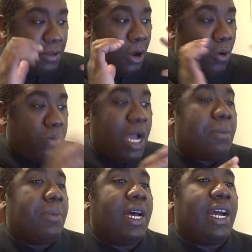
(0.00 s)
the whole
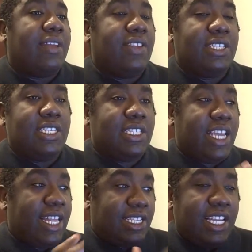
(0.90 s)
problem behind this
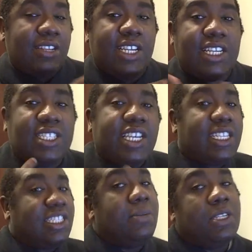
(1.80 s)
is that it sounds like a
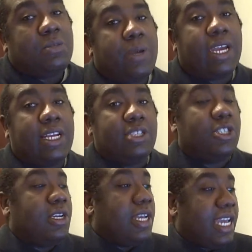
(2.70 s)
second stimulus
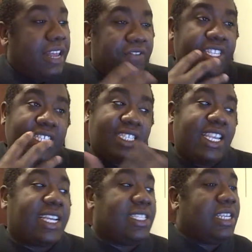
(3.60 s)
package. And if it's a
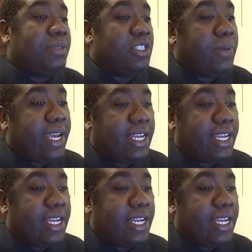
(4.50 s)
second stimulus